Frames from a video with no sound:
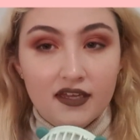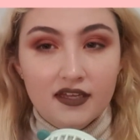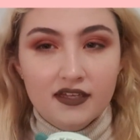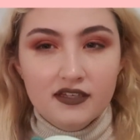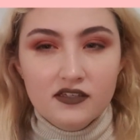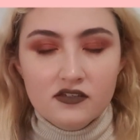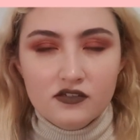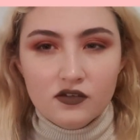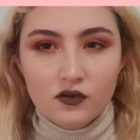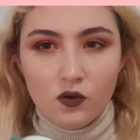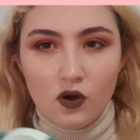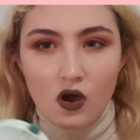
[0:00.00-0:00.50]

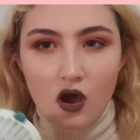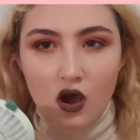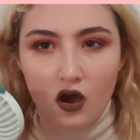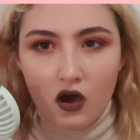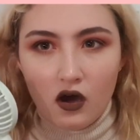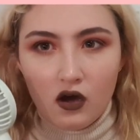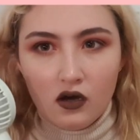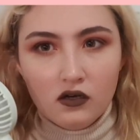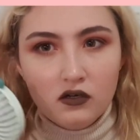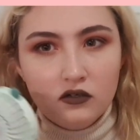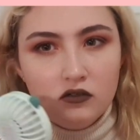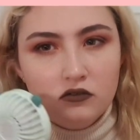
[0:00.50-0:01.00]
is so
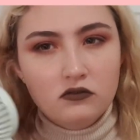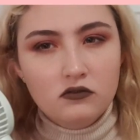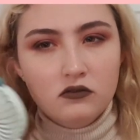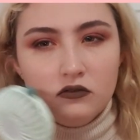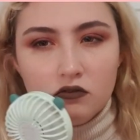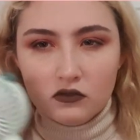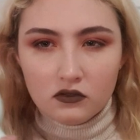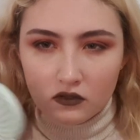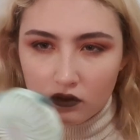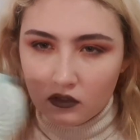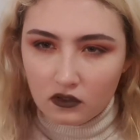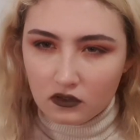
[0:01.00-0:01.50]
hot.
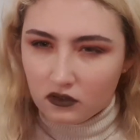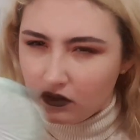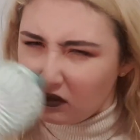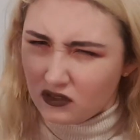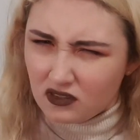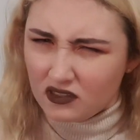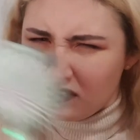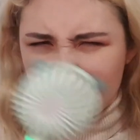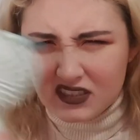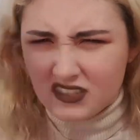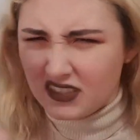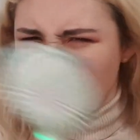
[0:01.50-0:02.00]

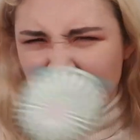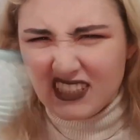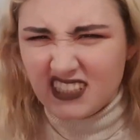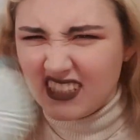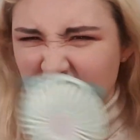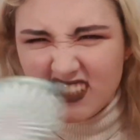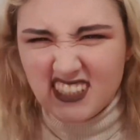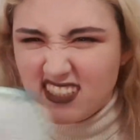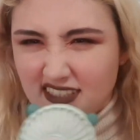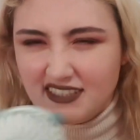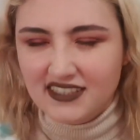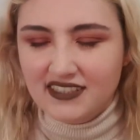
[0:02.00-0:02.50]

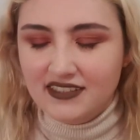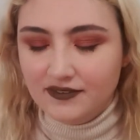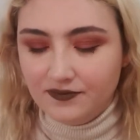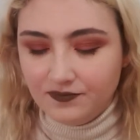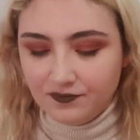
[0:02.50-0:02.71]
Ugh.